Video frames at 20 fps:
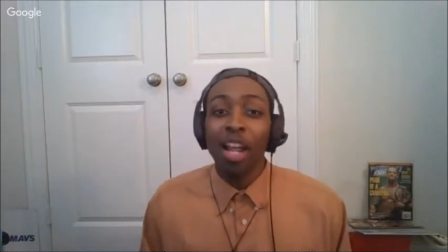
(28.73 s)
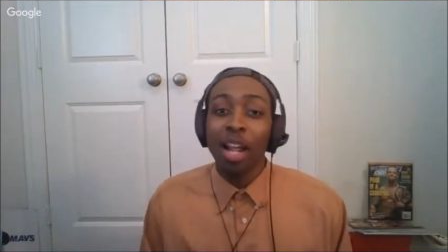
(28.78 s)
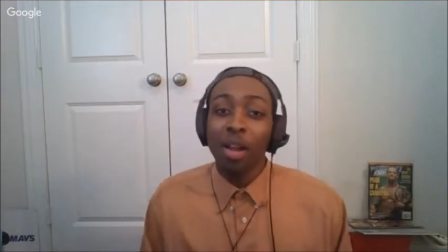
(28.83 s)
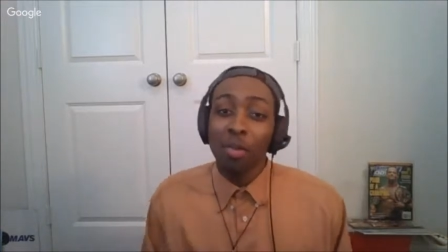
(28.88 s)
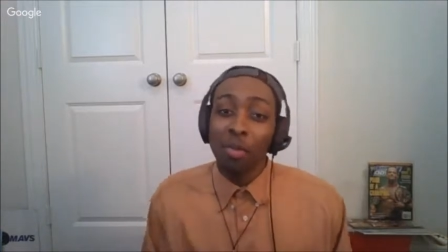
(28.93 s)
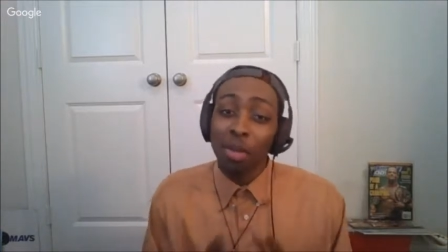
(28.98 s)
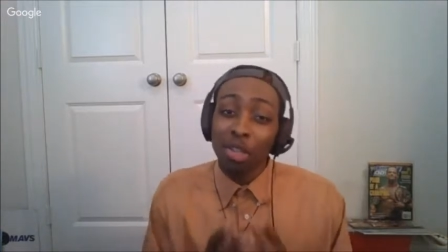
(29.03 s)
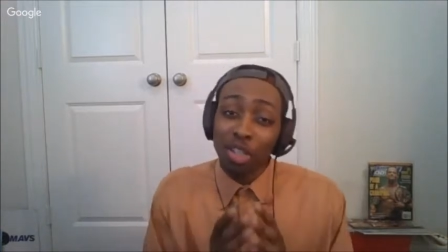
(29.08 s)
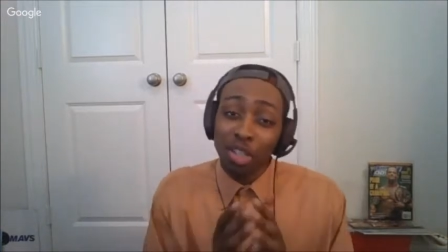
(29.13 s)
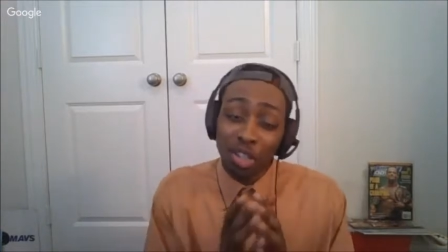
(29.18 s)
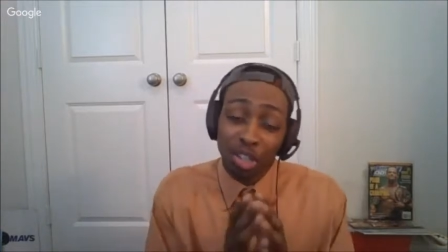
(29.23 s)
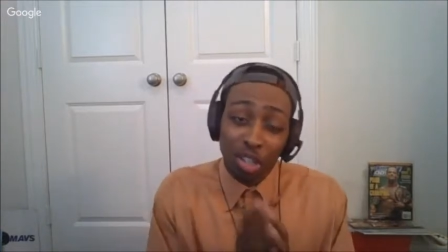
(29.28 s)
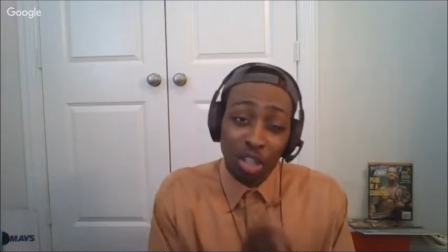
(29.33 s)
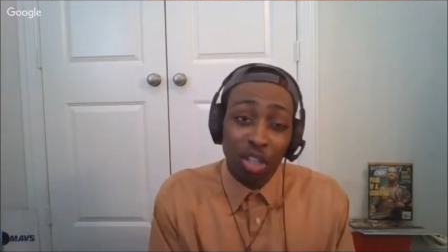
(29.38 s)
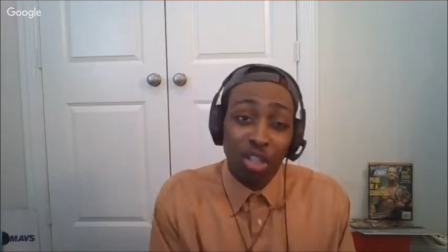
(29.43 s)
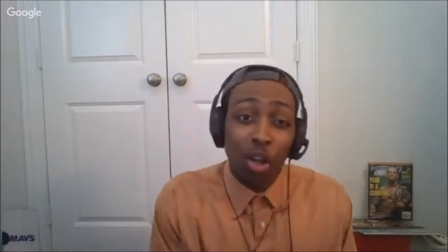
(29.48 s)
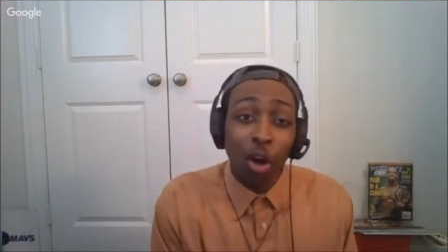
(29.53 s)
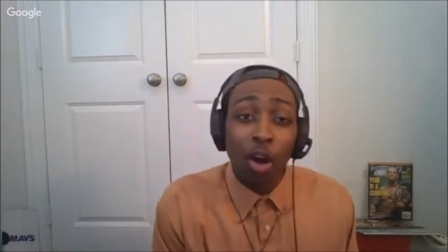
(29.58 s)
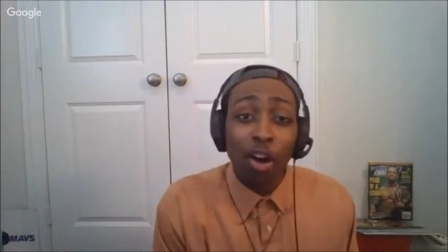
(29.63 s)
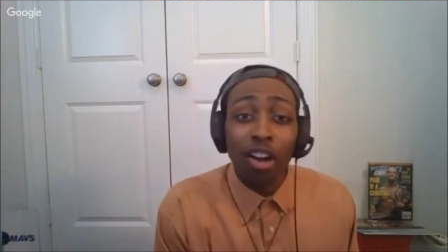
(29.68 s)
in which
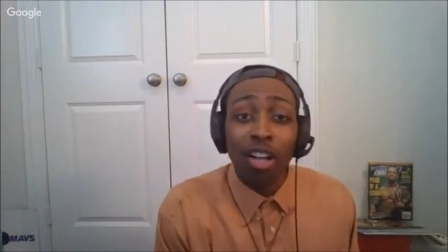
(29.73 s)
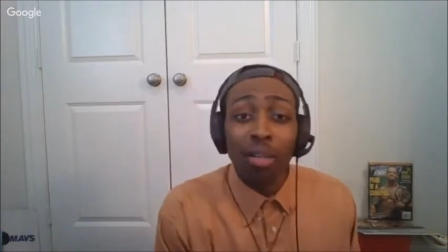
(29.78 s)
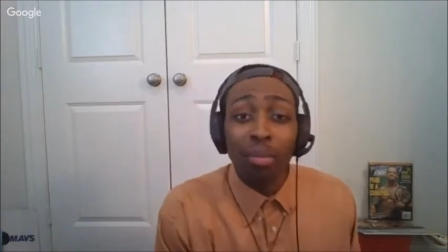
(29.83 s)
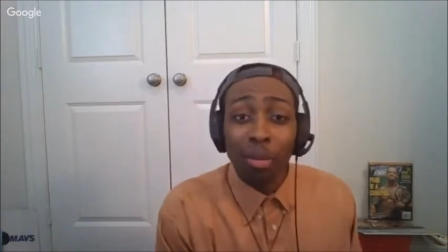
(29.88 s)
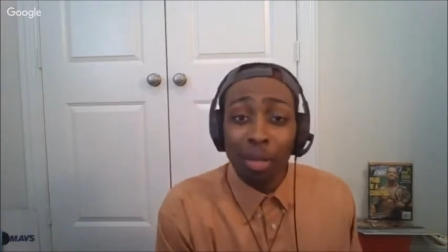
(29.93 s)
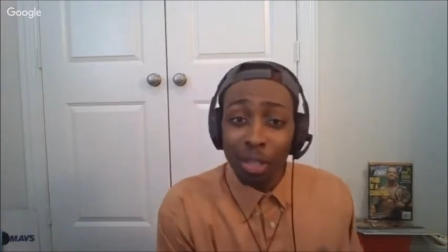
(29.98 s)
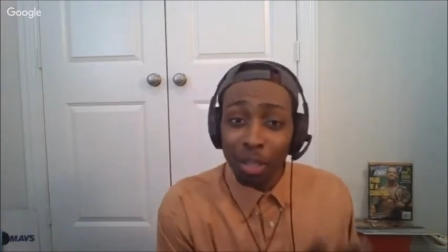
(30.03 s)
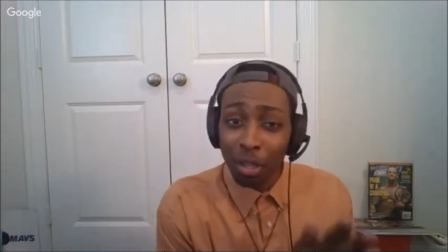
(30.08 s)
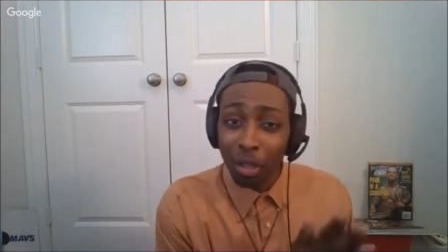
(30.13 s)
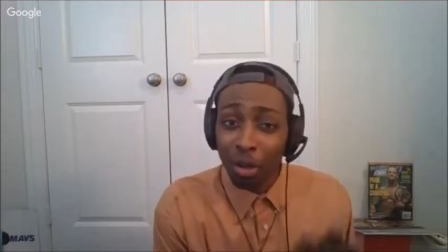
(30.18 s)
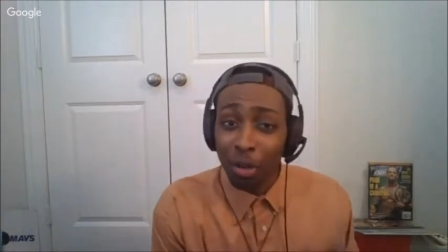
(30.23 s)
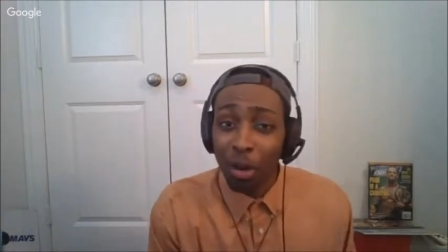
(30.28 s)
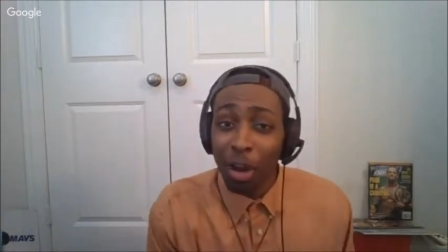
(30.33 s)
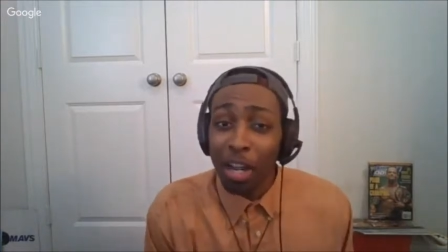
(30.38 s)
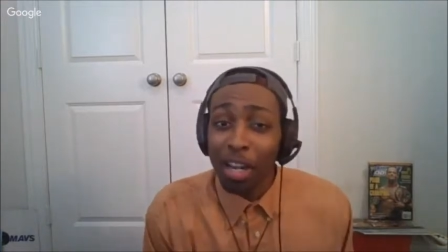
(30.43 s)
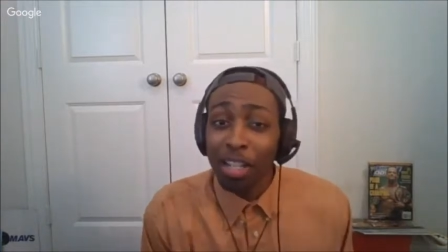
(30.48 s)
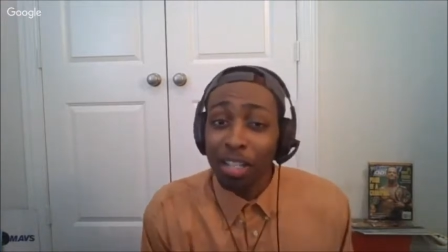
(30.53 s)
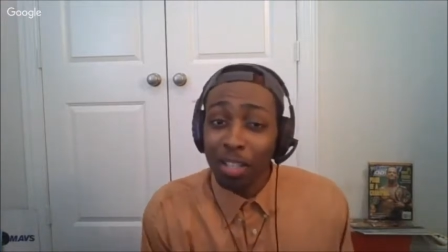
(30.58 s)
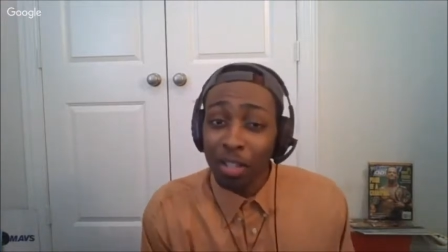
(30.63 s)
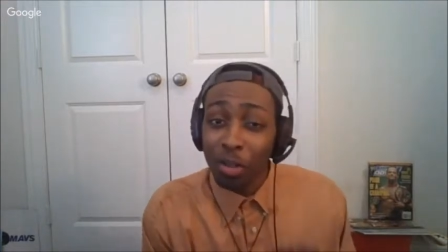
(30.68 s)
she's arguably the
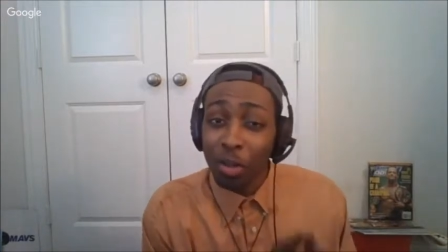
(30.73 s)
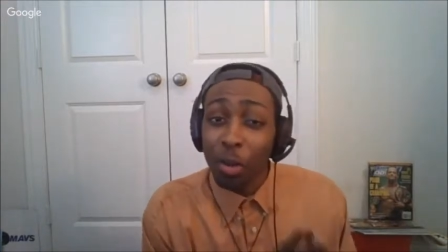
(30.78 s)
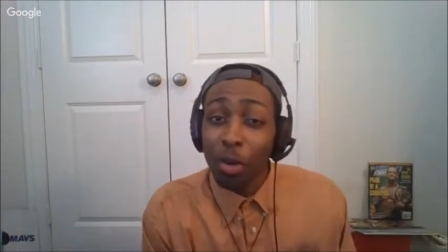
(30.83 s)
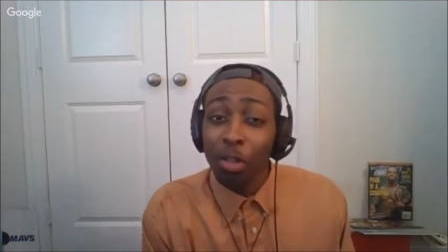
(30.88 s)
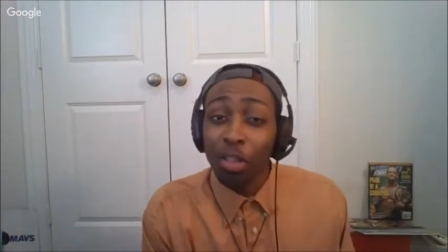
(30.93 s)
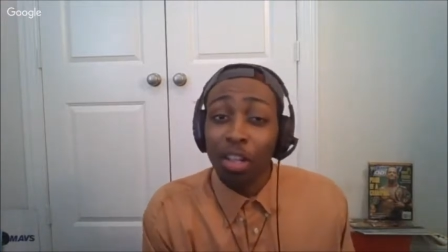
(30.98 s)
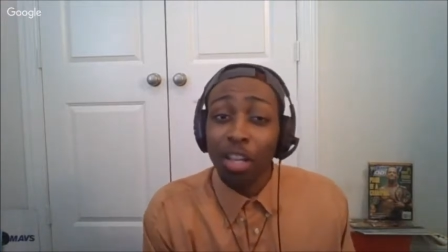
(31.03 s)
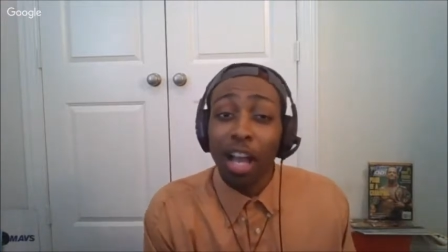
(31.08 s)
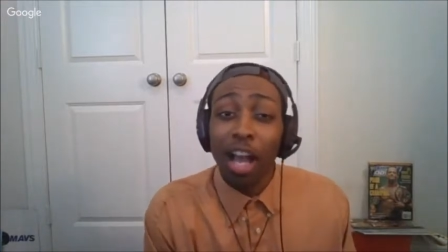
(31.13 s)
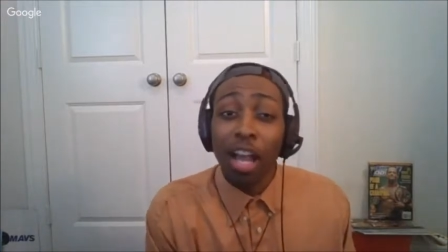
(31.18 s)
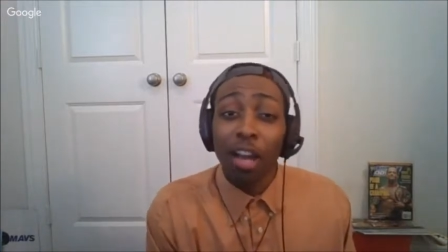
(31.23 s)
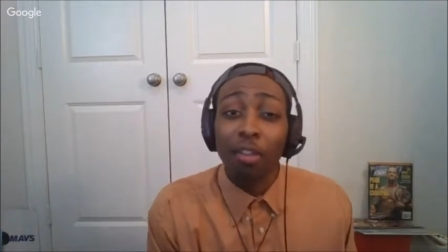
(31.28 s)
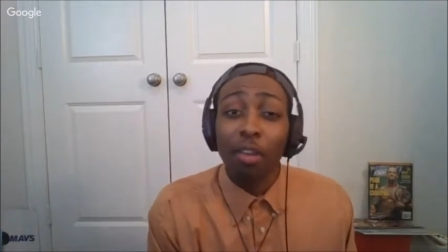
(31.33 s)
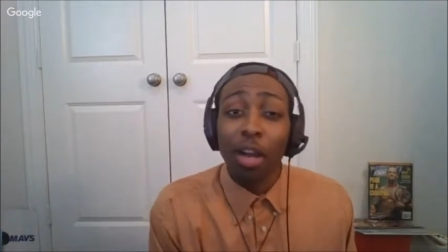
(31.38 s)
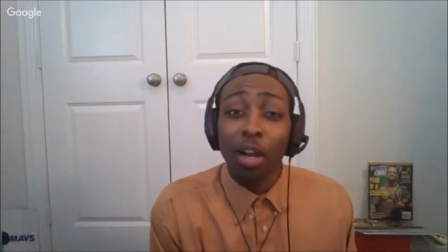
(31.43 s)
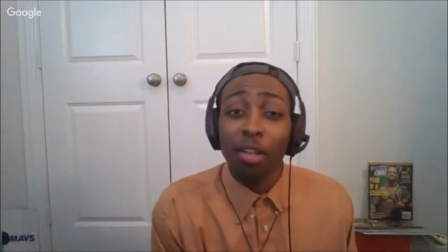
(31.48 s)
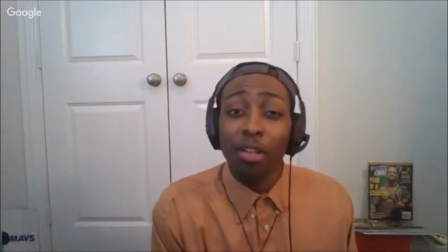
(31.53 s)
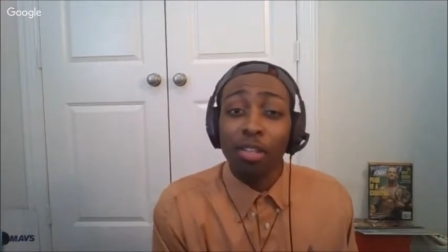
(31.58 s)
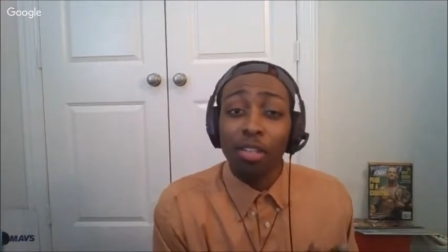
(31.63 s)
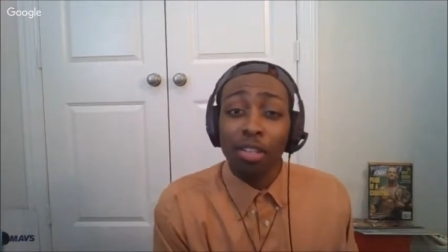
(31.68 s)
greatest Northern
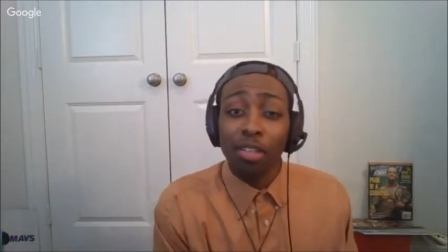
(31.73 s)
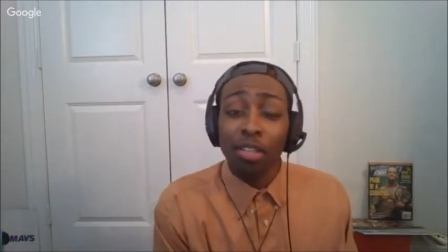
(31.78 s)
Colorado